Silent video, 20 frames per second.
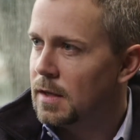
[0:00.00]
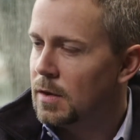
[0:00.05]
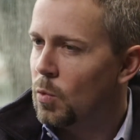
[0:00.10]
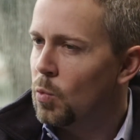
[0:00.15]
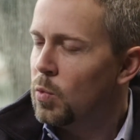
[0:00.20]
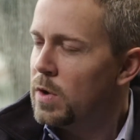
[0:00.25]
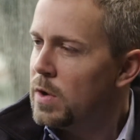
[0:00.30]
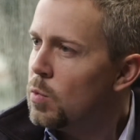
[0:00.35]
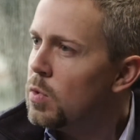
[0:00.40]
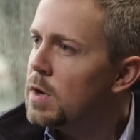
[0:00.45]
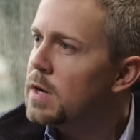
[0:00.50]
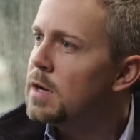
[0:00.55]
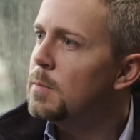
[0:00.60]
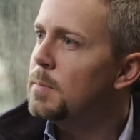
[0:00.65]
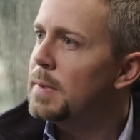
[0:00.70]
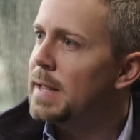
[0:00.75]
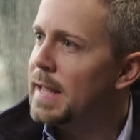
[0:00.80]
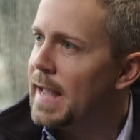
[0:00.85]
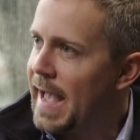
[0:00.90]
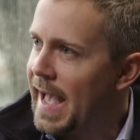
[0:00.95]
We
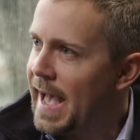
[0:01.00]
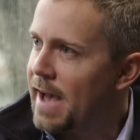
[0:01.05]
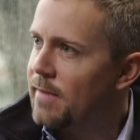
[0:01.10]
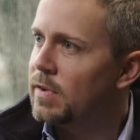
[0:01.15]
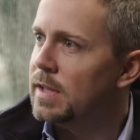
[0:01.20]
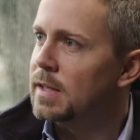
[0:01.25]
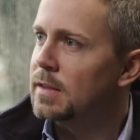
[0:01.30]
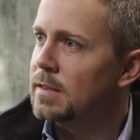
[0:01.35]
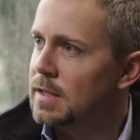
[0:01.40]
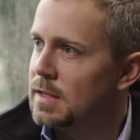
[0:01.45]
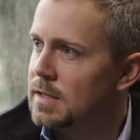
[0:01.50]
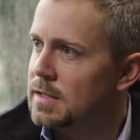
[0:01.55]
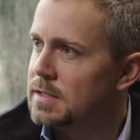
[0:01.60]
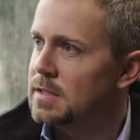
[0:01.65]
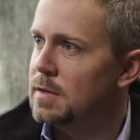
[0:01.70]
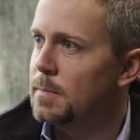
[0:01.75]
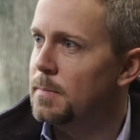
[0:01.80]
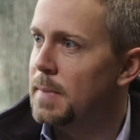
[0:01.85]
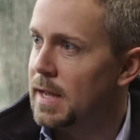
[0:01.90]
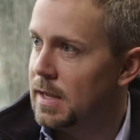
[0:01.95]
wouldn't be having these
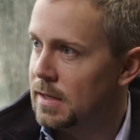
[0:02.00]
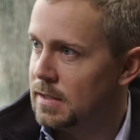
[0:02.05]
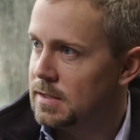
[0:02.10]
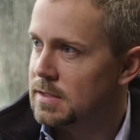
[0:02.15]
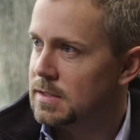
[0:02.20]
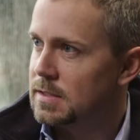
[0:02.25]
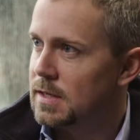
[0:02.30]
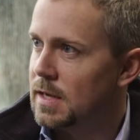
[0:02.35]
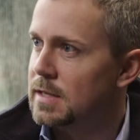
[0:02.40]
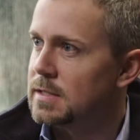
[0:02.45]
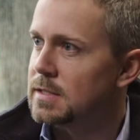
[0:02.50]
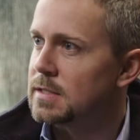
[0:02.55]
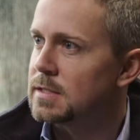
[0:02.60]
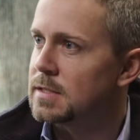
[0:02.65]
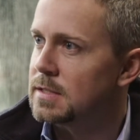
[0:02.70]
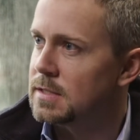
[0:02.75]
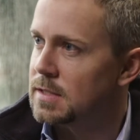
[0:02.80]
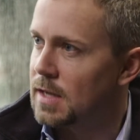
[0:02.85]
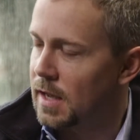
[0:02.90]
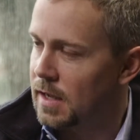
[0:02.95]
debates as a
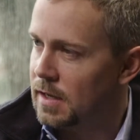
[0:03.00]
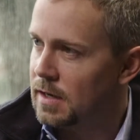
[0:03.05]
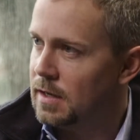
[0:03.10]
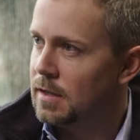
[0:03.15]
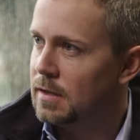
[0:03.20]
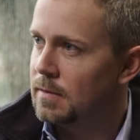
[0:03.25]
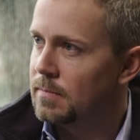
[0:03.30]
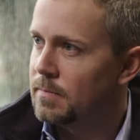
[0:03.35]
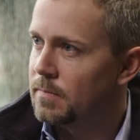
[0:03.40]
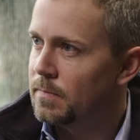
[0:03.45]
society